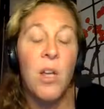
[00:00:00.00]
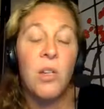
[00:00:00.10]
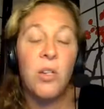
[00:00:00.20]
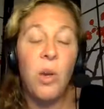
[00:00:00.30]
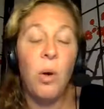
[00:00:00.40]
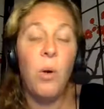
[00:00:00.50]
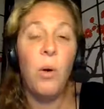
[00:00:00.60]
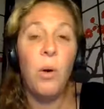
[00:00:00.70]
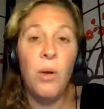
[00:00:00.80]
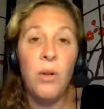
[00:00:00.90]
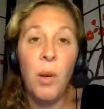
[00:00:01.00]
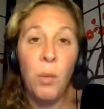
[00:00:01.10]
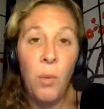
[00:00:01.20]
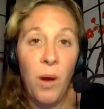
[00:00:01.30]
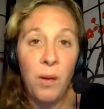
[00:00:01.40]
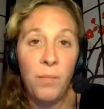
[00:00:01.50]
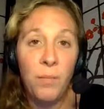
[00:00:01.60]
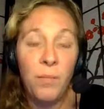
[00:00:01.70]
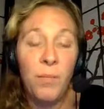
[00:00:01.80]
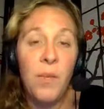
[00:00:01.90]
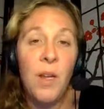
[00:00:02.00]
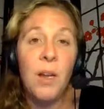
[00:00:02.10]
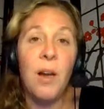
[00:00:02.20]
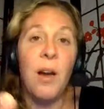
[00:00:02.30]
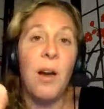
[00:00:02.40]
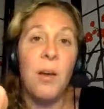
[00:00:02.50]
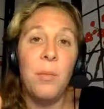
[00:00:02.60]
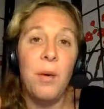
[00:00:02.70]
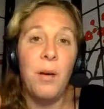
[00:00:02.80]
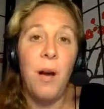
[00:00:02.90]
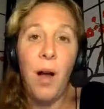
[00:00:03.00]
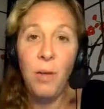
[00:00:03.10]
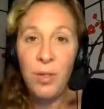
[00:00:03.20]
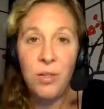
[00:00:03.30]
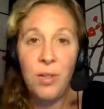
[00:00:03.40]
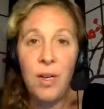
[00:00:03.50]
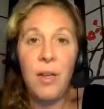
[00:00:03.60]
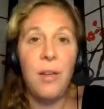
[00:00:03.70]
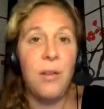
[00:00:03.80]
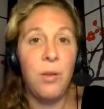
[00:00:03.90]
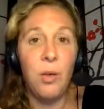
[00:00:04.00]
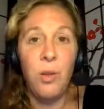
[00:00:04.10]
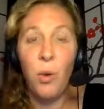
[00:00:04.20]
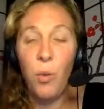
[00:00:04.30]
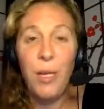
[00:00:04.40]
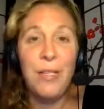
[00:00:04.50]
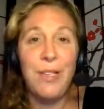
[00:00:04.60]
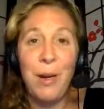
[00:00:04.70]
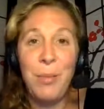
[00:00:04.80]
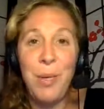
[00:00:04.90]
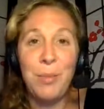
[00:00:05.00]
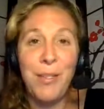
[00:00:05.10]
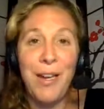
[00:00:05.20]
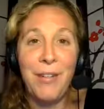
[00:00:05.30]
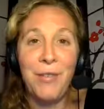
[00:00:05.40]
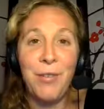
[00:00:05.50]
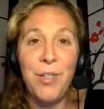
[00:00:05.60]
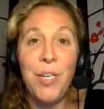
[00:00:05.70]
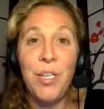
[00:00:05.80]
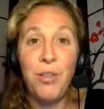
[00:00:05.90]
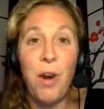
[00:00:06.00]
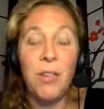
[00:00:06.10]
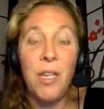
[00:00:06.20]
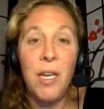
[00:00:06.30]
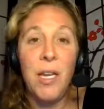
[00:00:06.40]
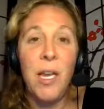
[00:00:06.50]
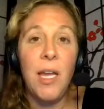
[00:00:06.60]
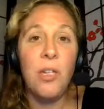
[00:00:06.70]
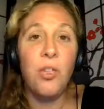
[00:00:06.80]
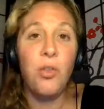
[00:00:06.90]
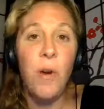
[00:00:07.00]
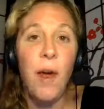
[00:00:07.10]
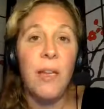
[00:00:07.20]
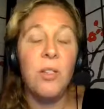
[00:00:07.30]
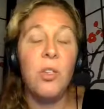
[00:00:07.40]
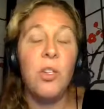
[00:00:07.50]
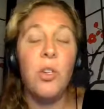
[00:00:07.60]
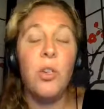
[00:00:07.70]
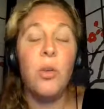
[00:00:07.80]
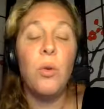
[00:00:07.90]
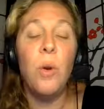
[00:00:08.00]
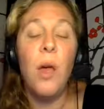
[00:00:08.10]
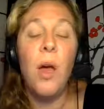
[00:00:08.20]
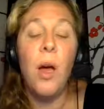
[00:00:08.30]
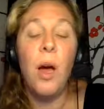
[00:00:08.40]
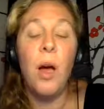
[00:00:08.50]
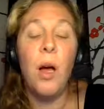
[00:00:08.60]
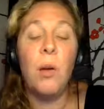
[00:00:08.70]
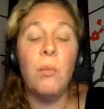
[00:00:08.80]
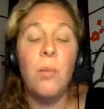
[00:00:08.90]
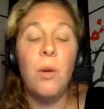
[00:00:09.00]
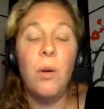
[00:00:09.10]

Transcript: So, number one, obviously, there's always got to be a plan for de stressing and trying to, um,